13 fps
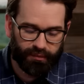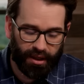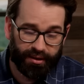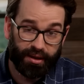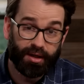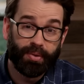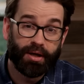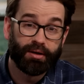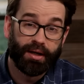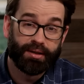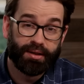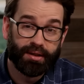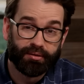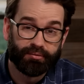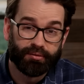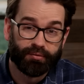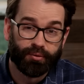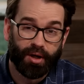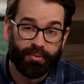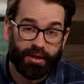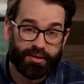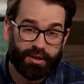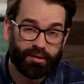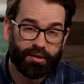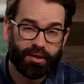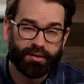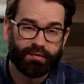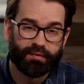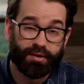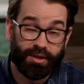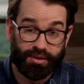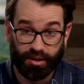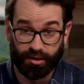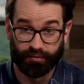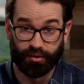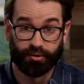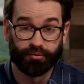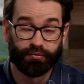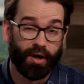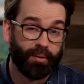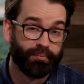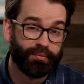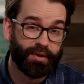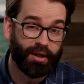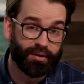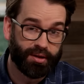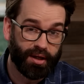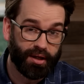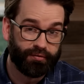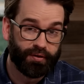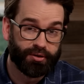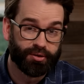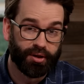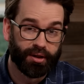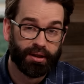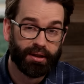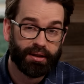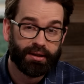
Now, to get a better idea of what I mean, take a look at this interview from the other day featuring